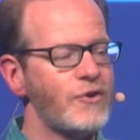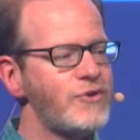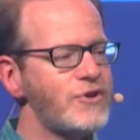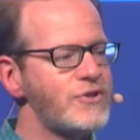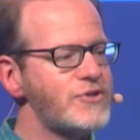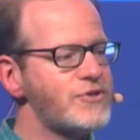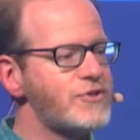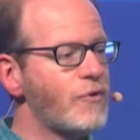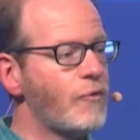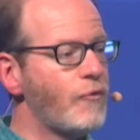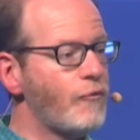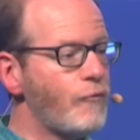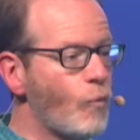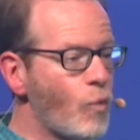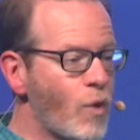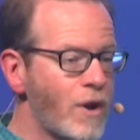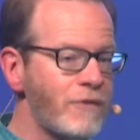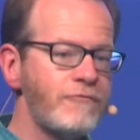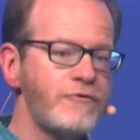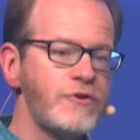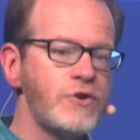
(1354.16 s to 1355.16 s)
there's
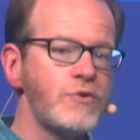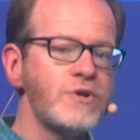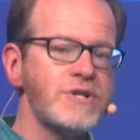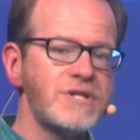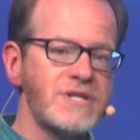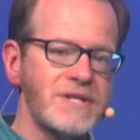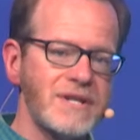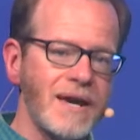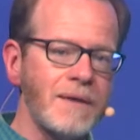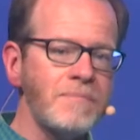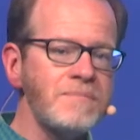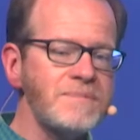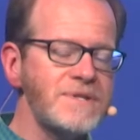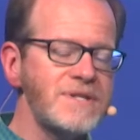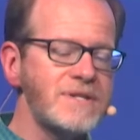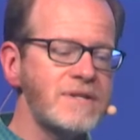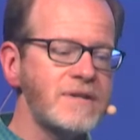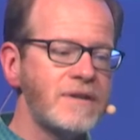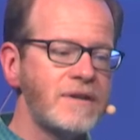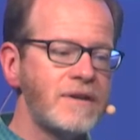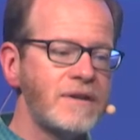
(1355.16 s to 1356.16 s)
one fewer
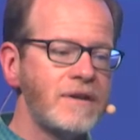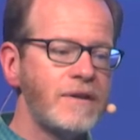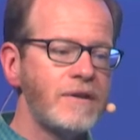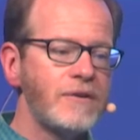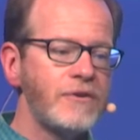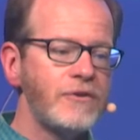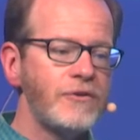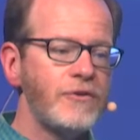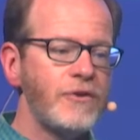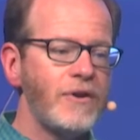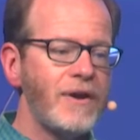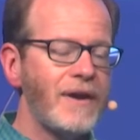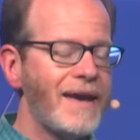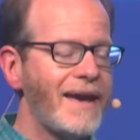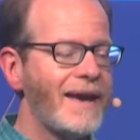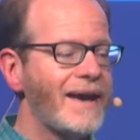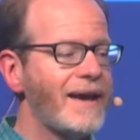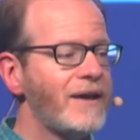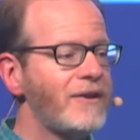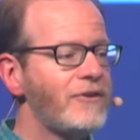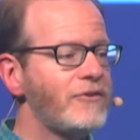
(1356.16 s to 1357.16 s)
steps,
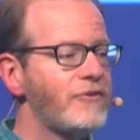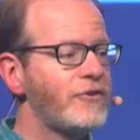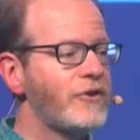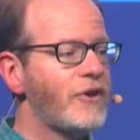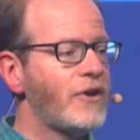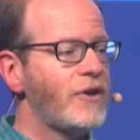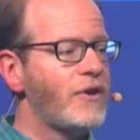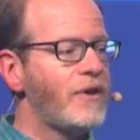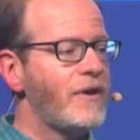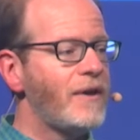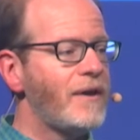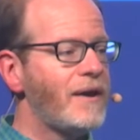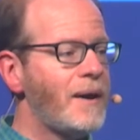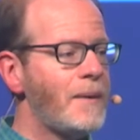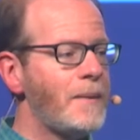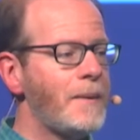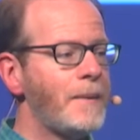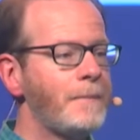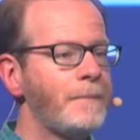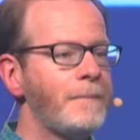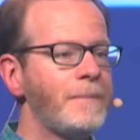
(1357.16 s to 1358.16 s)
and
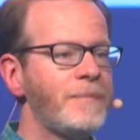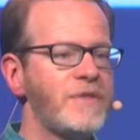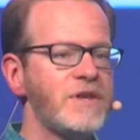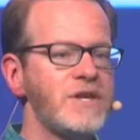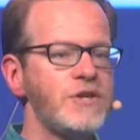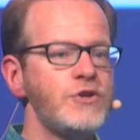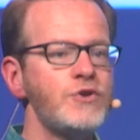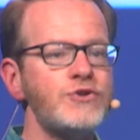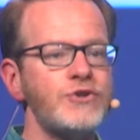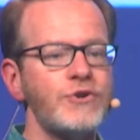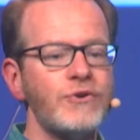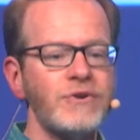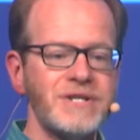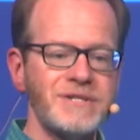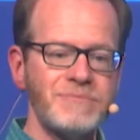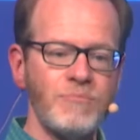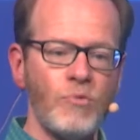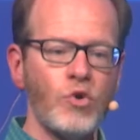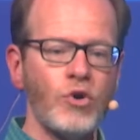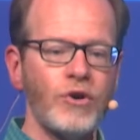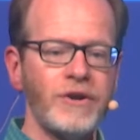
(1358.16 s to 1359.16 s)
the user is
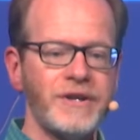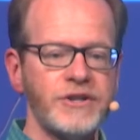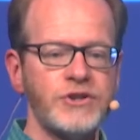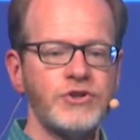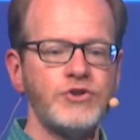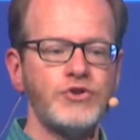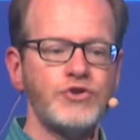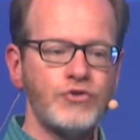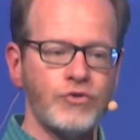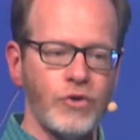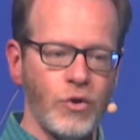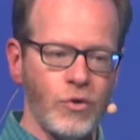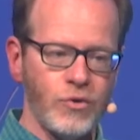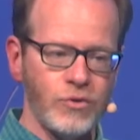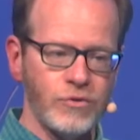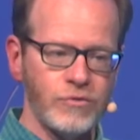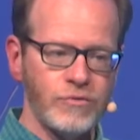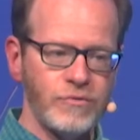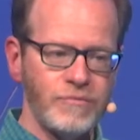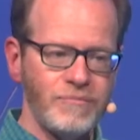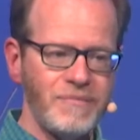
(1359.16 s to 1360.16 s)
more in control,
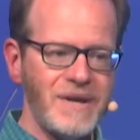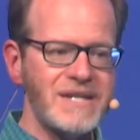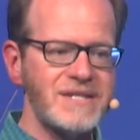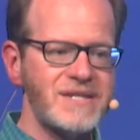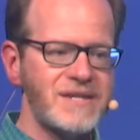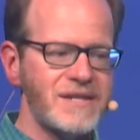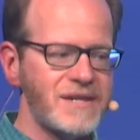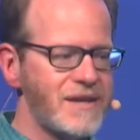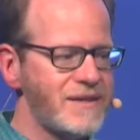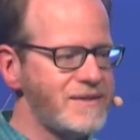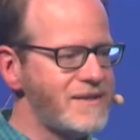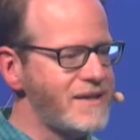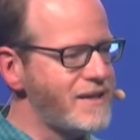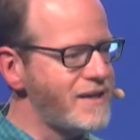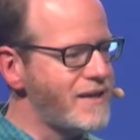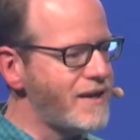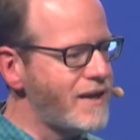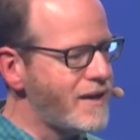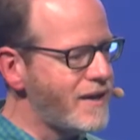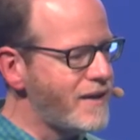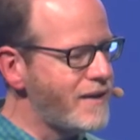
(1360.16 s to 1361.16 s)
makes
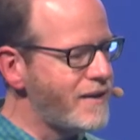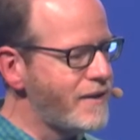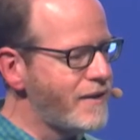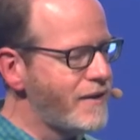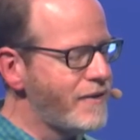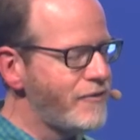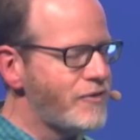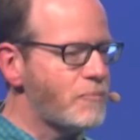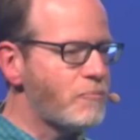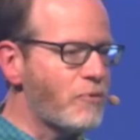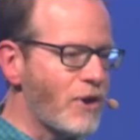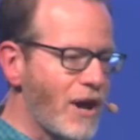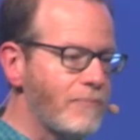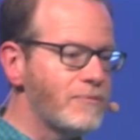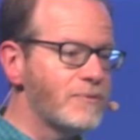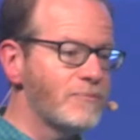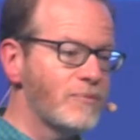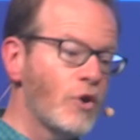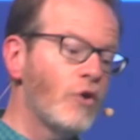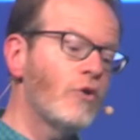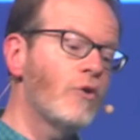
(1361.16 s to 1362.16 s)
the
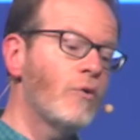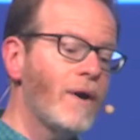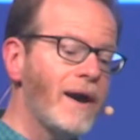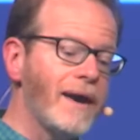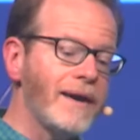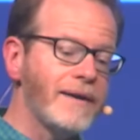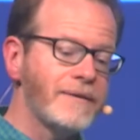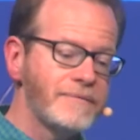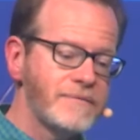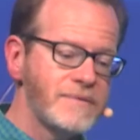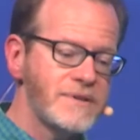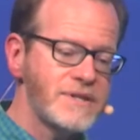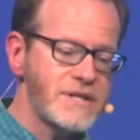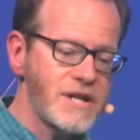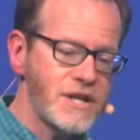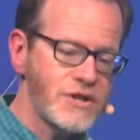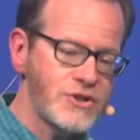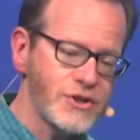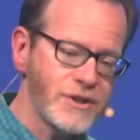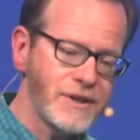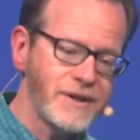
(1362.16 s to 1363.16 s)
problem go away,
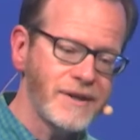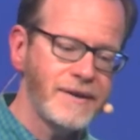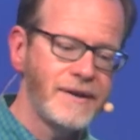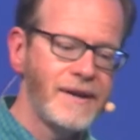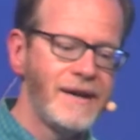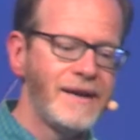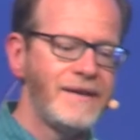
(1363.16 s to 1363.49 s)
essentially.